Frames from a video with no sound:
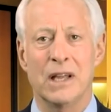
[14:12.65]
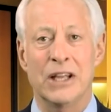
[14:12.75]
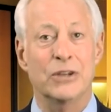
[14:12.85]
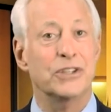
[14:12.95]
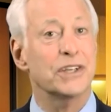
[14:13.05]

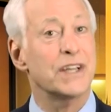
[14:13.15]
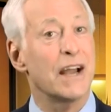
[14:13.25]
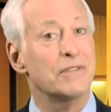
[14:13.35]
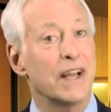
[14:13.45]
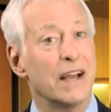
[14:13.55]
You just
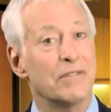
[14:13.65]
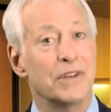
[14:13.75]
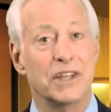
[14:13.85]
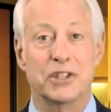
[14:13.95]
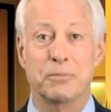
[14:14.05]
have to have the
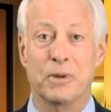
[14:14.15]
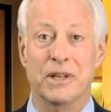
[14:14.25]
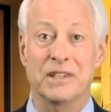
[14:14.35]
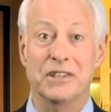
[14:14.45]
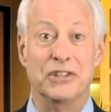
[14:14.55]

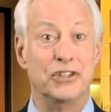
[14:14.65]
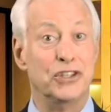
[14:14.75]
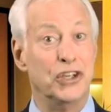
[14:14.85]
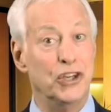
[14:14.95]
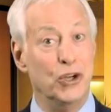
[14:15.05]
discipline
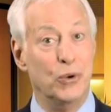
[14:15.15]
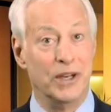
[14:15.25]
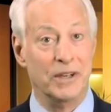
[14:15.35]
to do it.